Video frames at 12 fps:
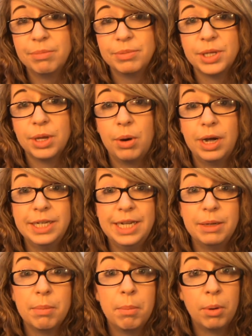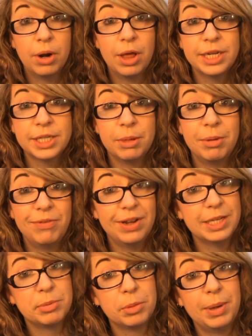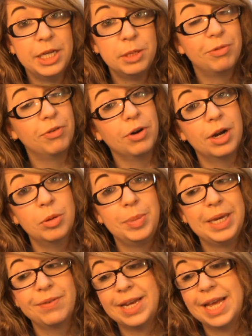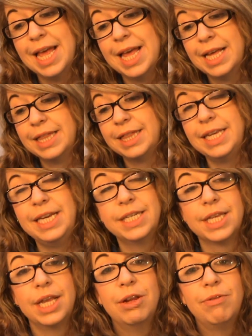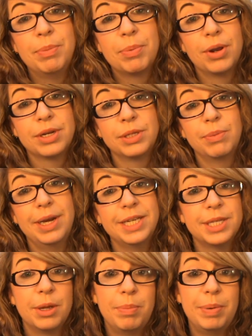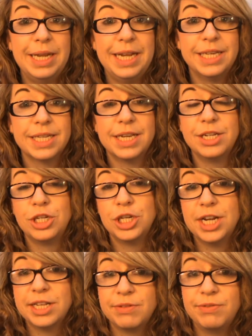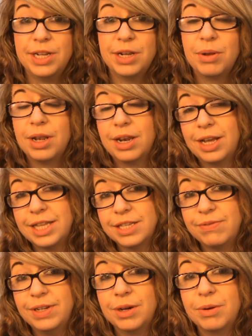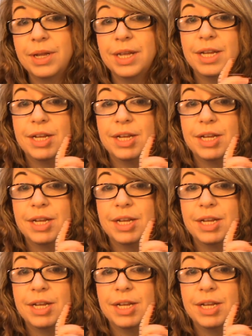So I need more likes on my Facebook page before I'll be giving these lovely products away. So please share this video, like this video,